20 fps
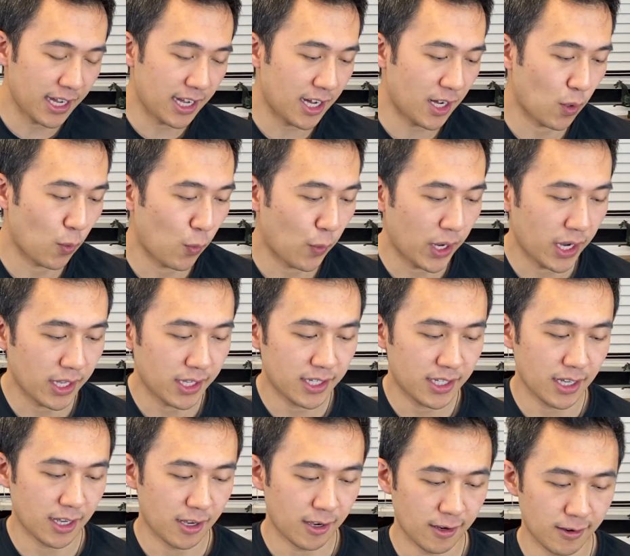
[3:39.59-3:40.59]
it with
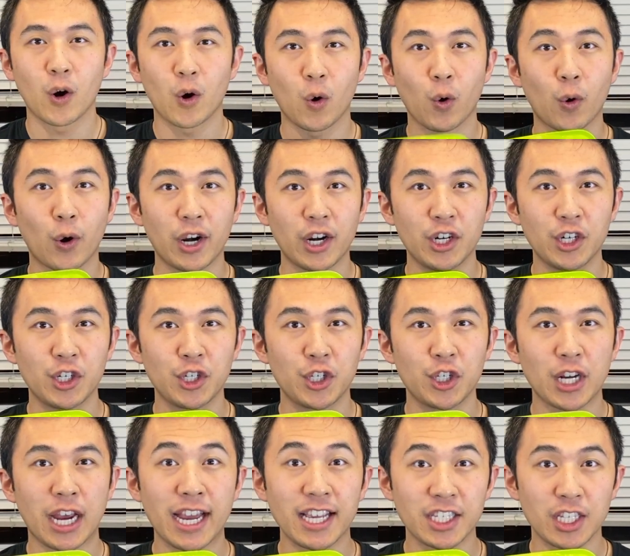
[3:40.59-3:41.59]
some
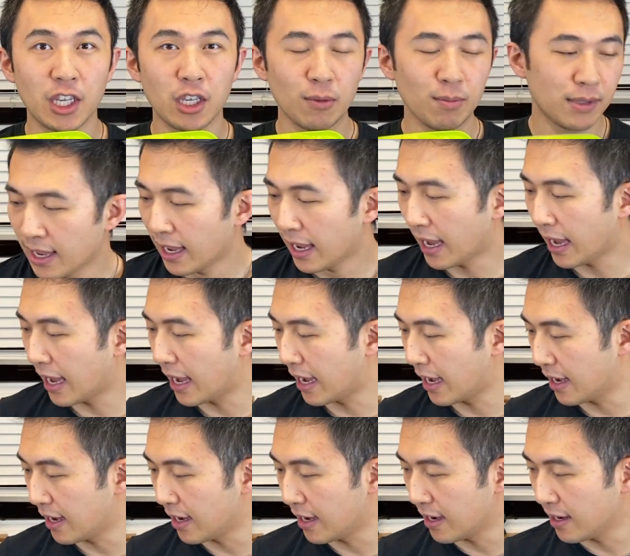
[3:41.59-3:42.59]
orange ice cubes,
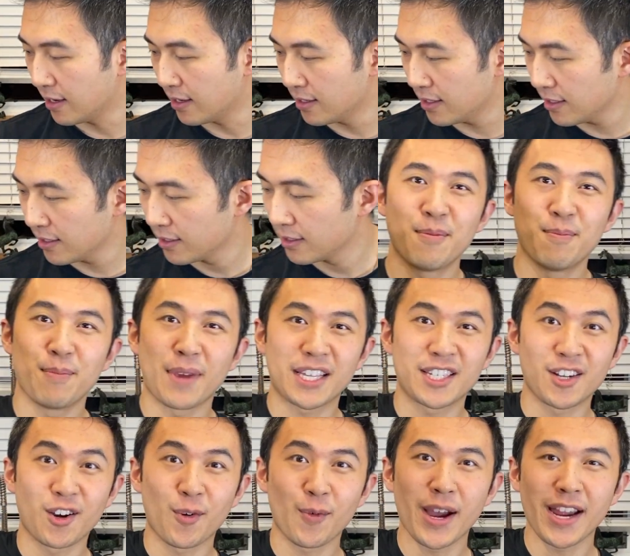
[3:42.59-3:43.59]
and mix
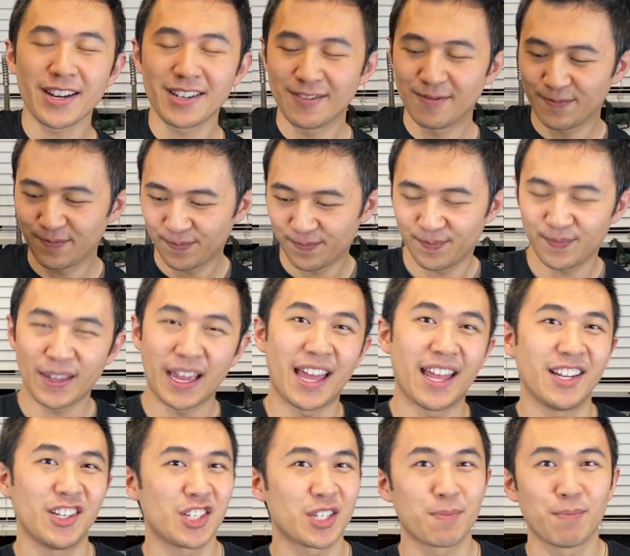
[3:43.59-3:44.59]
in our wine.
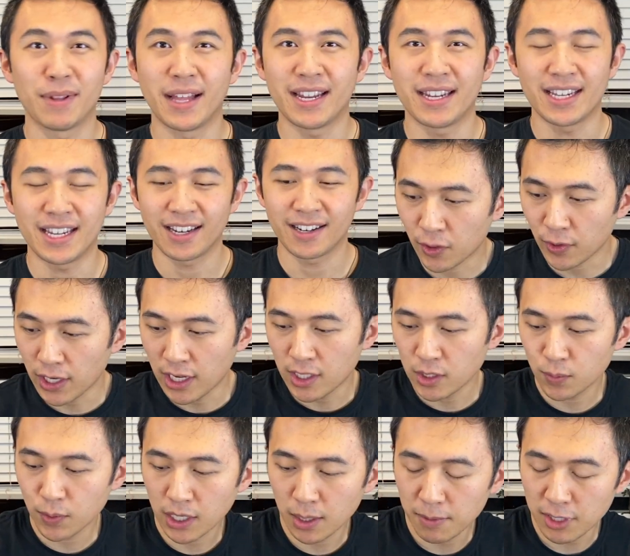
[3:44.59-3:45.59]
And just blend it. The ingredients
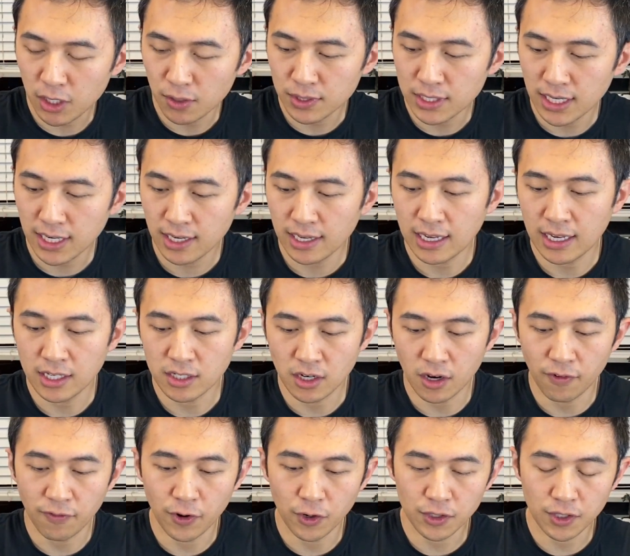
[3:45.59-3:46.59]
we're gonna be using is our
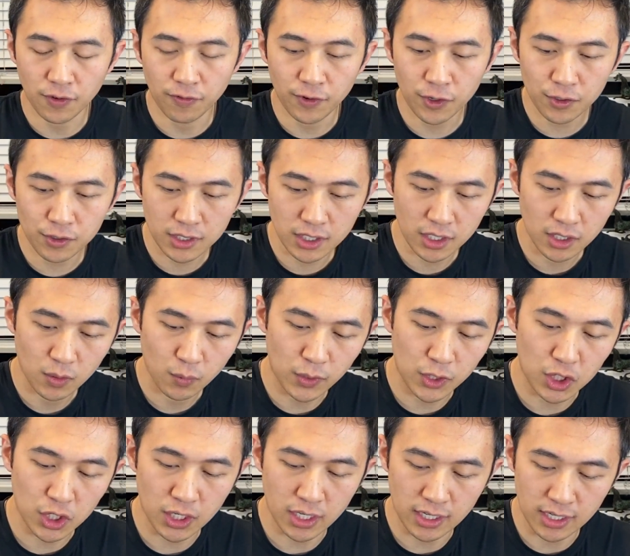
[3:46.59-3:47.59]
frozen fruit,
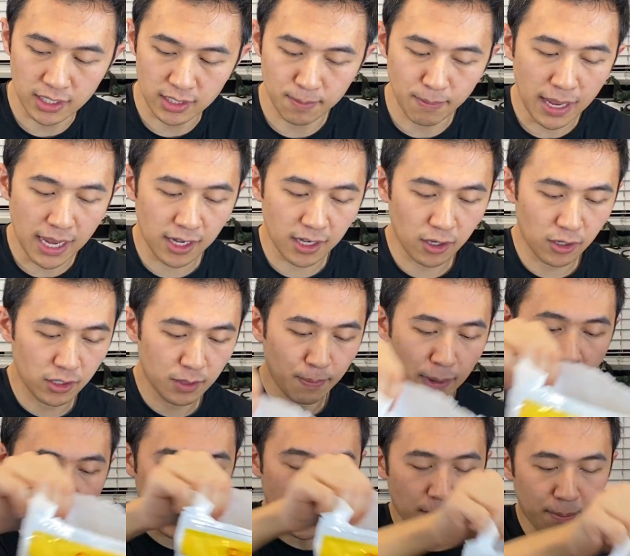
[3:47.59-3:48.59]
which is mango,
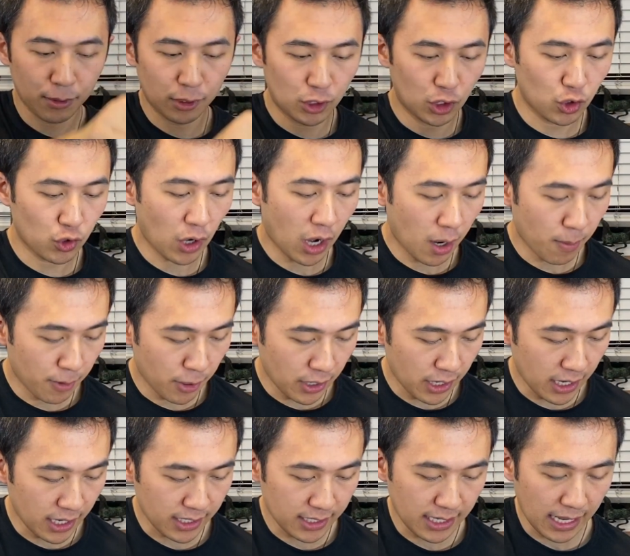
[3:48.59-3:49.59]
pineapple,
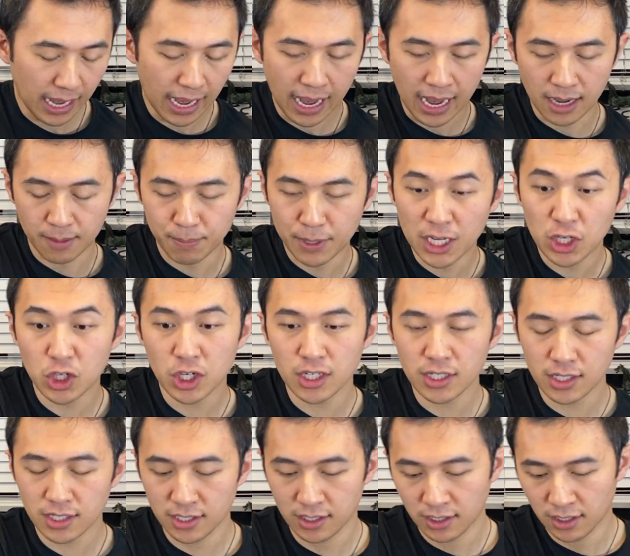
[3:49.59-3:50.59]
strawberries, and
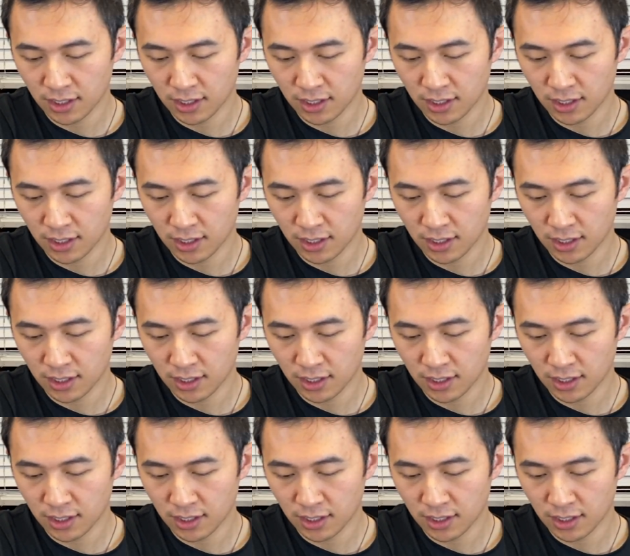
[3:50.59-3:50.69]
peaches.